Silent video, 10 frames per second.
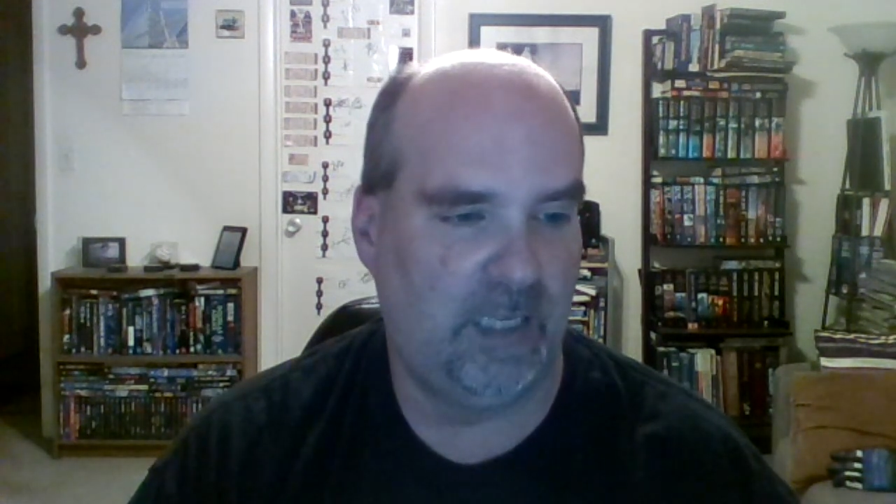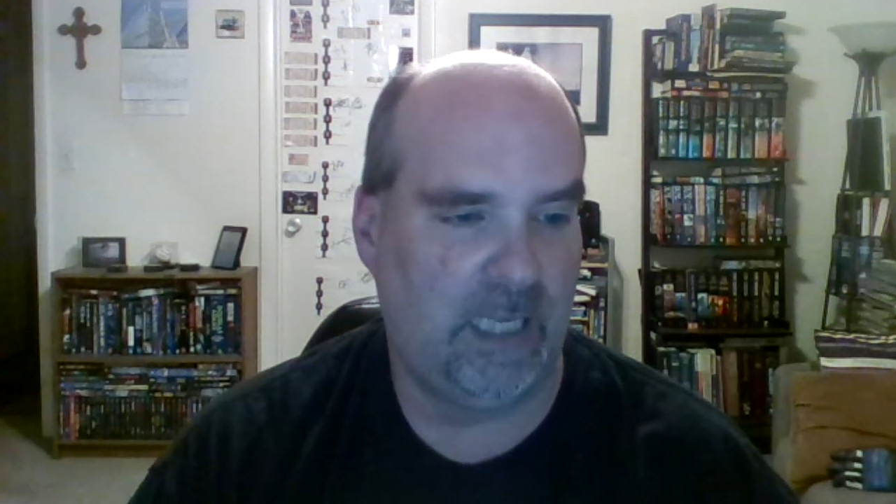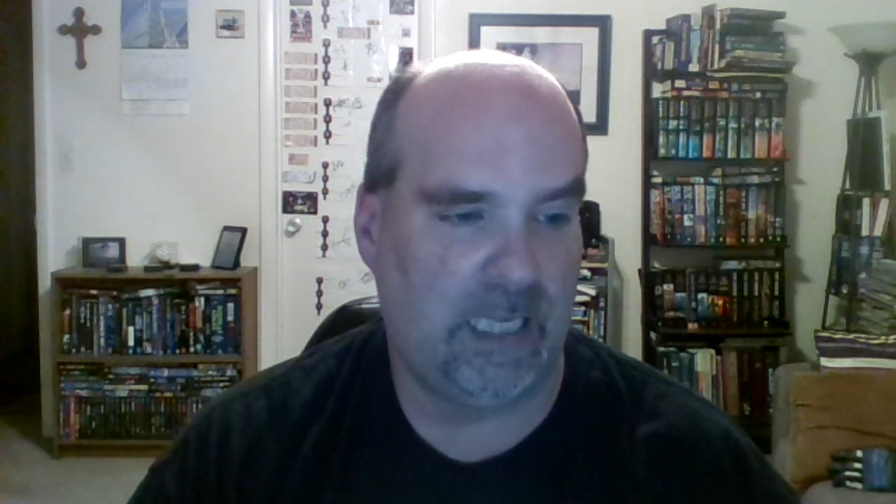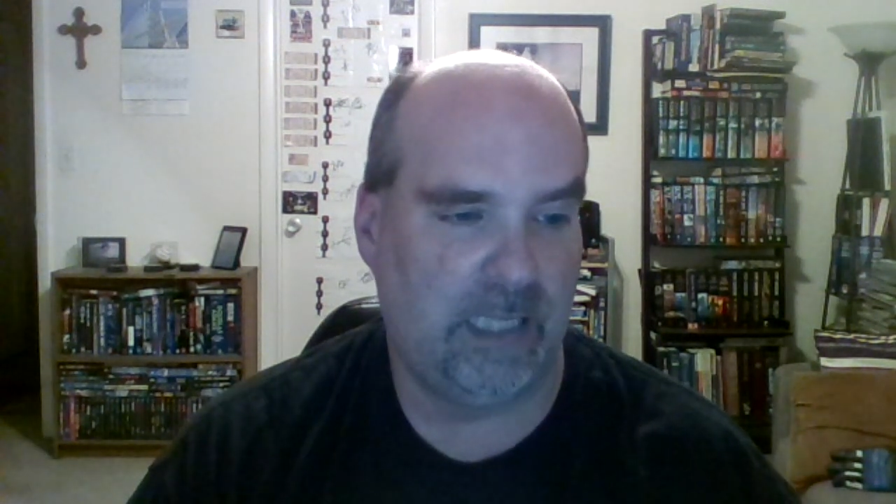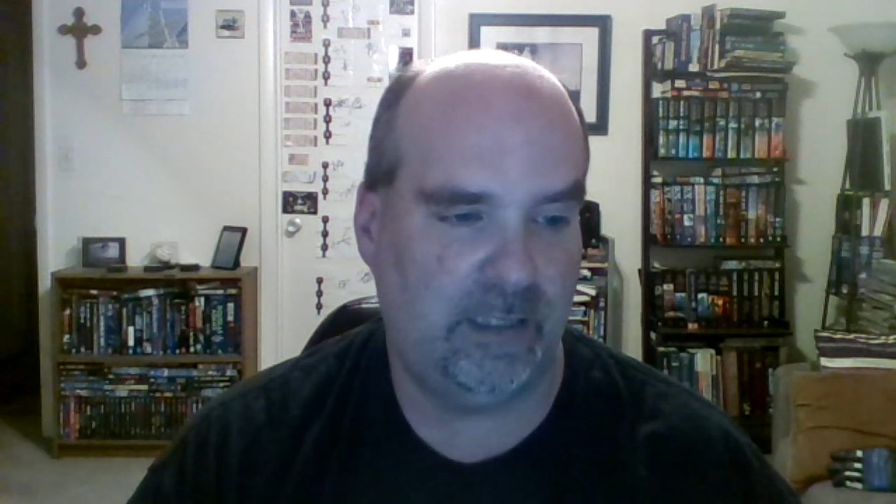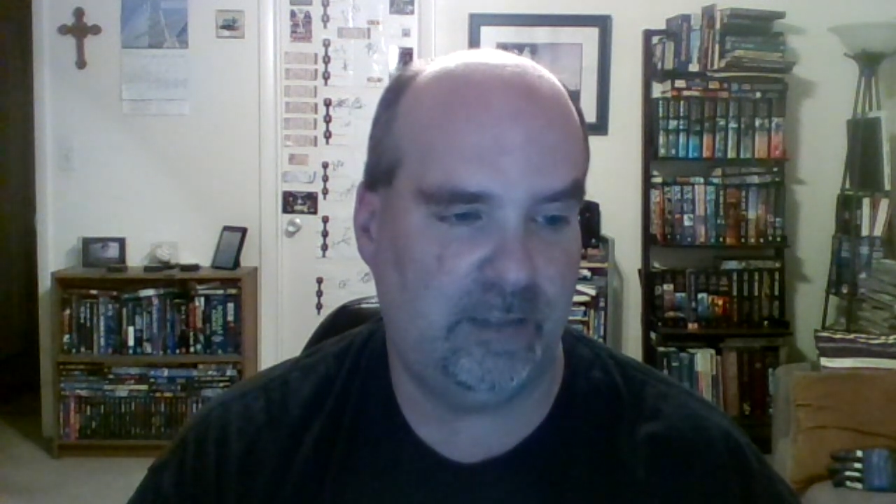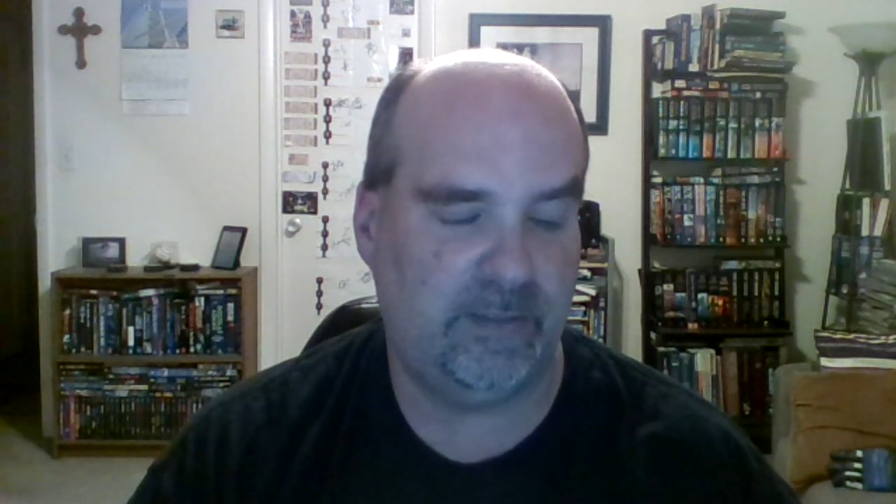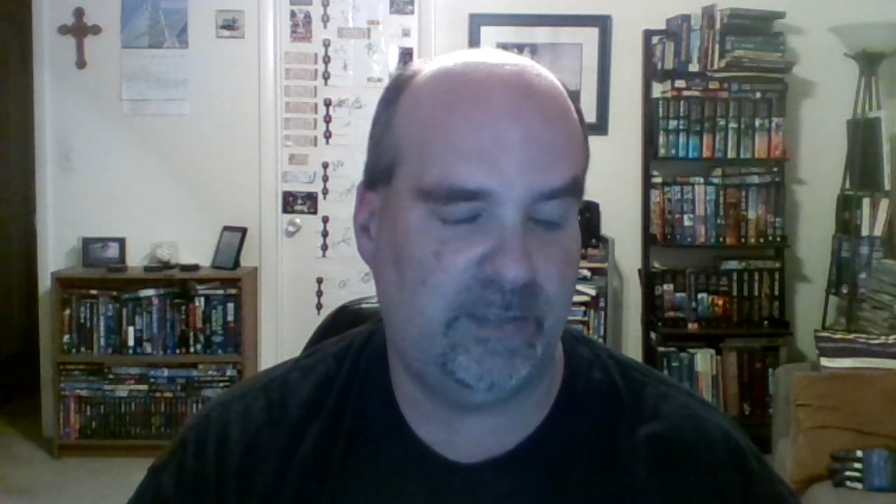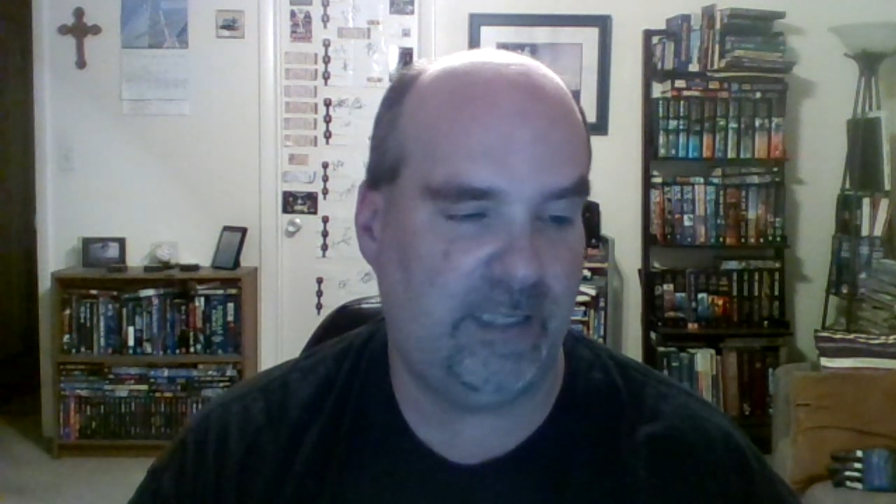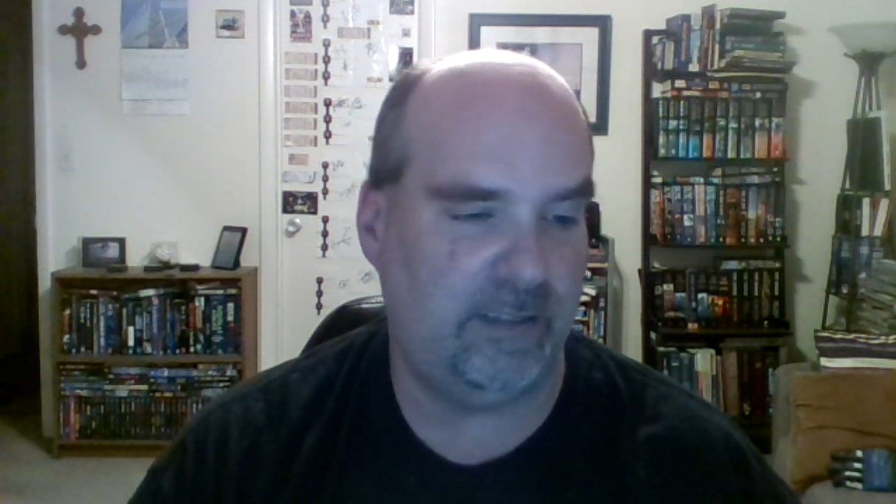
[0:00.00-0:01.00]
Dax drops
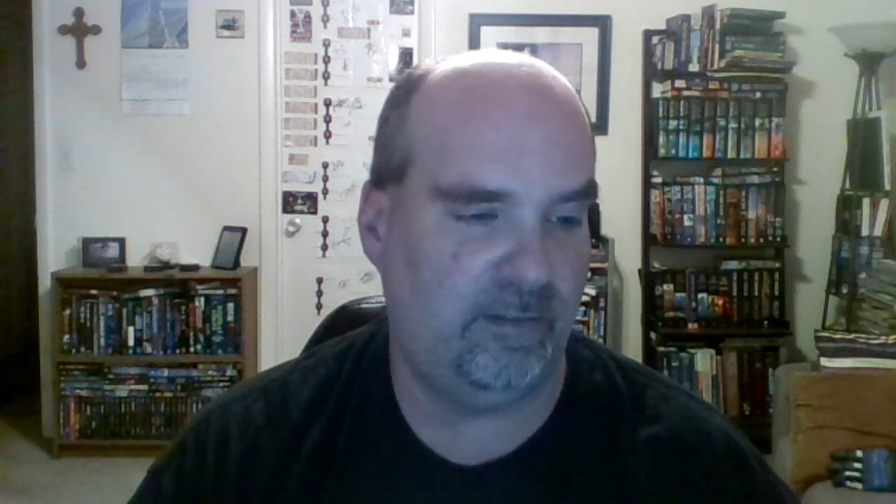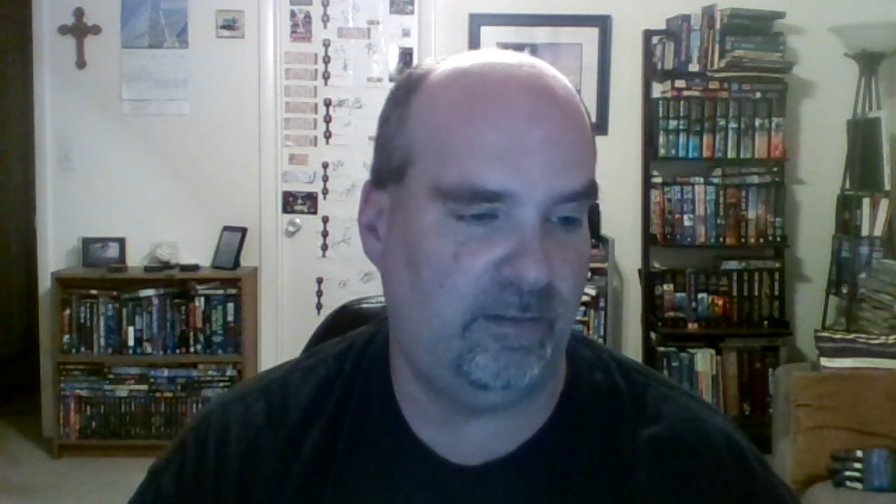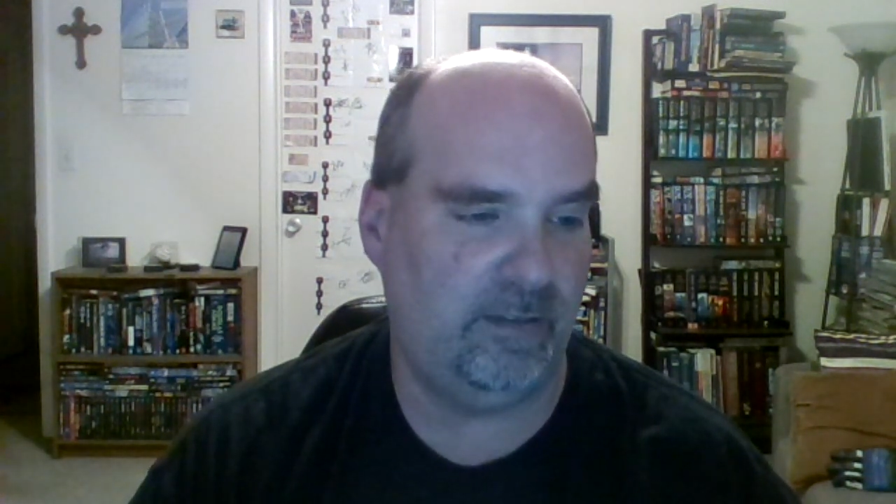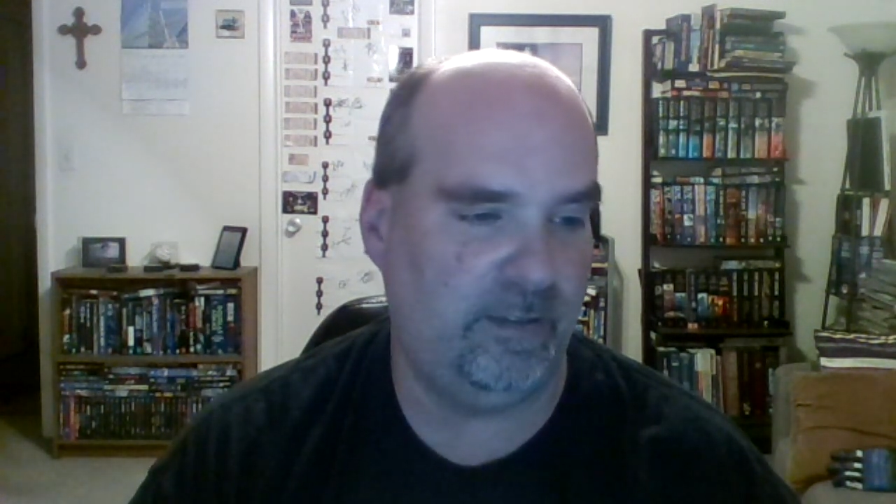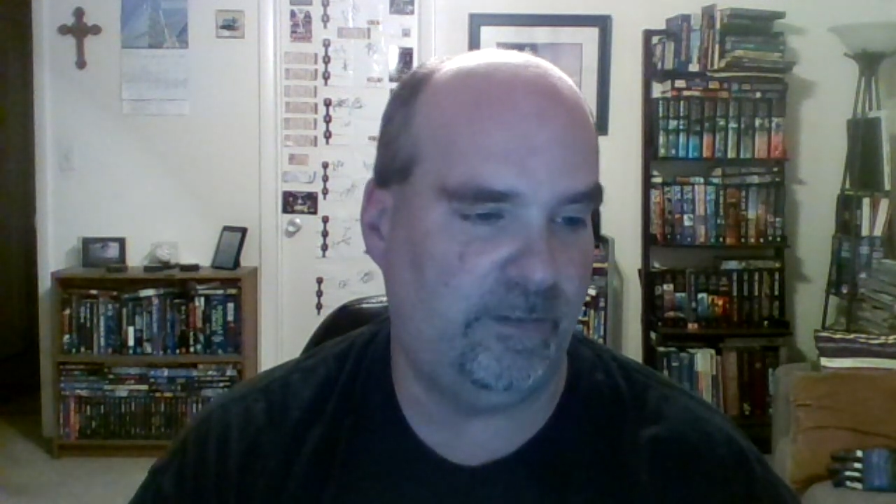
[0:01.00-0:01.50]
the elbow.